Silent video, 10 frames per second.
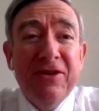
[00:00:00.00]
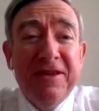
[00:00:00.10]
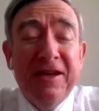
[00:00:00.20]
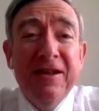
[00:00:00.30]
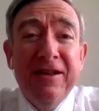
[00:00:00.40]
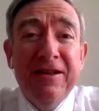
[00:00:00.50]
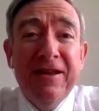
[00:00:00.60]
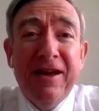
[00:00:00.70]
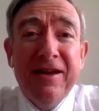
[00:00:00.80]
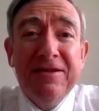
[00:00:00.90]
signal,
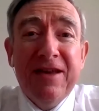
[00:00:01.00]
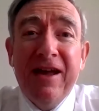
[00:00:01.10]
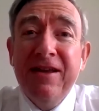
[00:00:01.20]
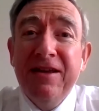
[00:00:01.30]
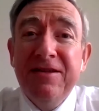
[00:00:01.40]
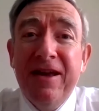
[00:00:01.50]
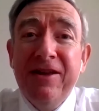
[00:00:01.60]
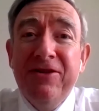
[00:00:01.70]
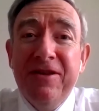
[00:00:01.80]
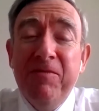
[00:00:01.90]
as Anne has
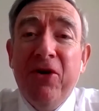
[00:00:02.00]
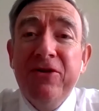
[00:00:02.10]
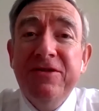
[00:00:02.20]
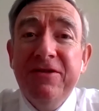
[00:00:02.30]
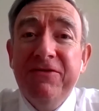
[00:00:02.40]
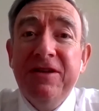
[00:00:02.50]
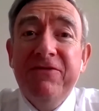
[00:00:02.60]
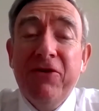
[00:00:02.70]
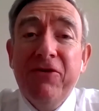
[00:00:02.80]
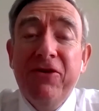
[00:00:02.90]
said, the importance of this
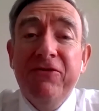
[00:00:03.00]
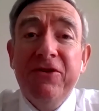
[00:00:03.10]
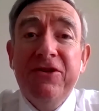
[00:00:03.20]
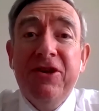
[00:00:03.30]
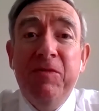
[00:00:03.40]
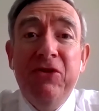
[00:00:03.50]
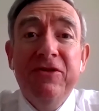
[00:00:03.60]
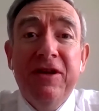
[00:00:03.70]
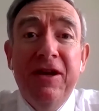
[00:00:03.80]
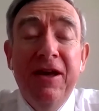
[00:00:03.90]
for our university
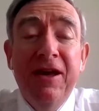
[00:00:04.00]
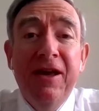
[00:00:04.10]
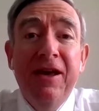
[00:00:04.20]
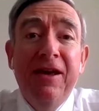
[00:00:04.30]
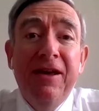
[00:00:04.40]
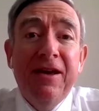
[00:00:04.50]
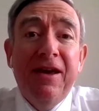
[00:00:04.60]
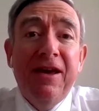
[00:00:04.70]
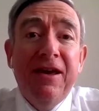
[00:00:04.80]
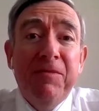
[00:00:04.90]
community.
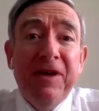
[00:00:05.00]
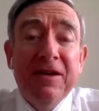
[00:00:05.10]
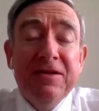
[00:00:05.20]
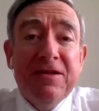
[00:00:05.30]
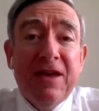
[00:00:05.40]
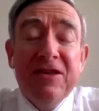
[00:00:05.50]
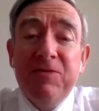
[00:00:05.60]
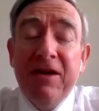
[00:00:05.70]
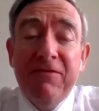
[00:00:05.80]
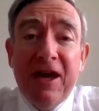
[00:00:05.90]
Because as
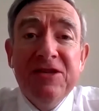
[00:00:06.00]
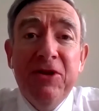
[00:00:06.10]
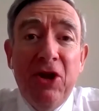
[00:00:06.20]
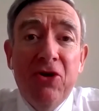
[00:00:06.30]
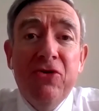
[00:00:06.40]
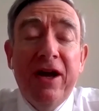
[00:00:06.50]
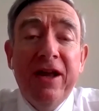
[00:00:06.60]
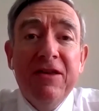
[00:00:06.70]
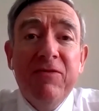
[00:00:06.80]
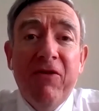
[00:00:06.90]
we know,
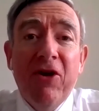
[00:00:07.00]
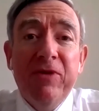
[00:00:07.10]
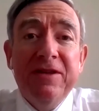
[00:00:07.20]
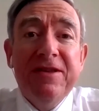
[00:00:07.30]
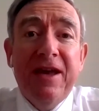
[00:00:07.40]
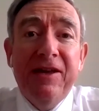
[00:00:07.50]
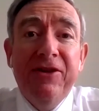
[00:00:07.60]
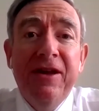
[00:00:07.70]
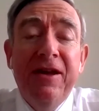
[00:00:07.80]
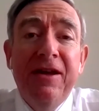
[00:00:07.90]
and as we've always said,
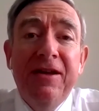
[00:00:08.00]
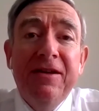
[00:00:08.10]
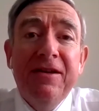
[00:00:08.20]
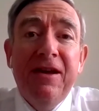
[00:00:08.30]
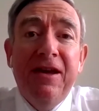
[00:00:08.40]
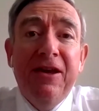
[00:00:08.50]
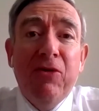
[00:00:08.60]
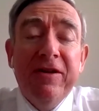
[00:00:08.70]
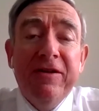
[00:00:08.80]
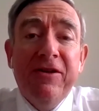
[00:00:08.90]

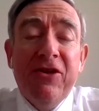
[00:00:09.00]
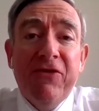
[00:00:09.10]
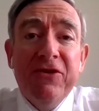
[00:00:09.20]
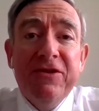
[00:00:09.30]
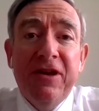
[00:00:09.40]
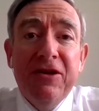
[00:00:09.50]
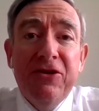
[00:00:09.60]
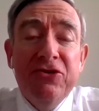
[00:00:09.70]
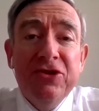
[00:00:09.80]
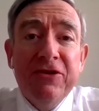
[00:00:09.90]
equality, diversity,
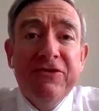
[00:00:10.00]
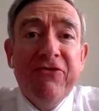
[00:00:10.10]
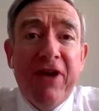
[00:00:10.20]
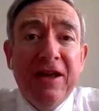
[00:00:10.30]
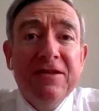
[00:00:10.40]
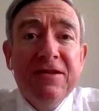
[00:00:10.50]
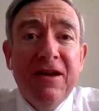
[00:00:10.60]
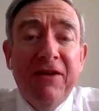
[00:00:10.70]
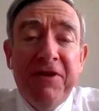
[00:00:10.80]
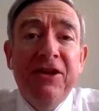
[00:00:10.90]
inclusion are strengths
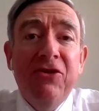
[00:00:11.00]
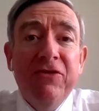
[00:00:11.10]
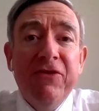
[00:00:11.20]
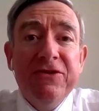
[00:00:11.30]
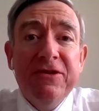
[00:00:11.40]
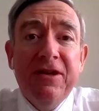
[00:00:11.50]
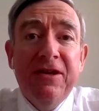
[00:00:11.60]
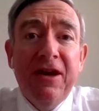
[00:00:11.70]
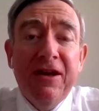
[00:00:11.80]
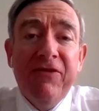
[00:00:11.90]
of any university
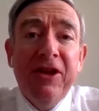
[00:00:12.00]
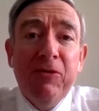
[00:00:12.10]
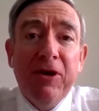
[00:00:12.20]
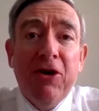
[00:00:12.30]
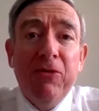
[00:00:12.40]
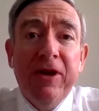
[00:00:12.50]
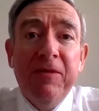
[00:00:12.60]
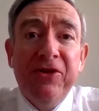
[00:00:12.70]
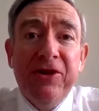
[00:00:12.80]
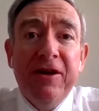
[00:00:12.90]
and of NUI Galway in
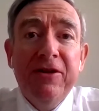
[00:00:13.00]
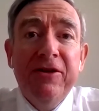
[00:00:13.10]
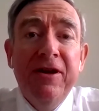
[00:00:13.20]
particular.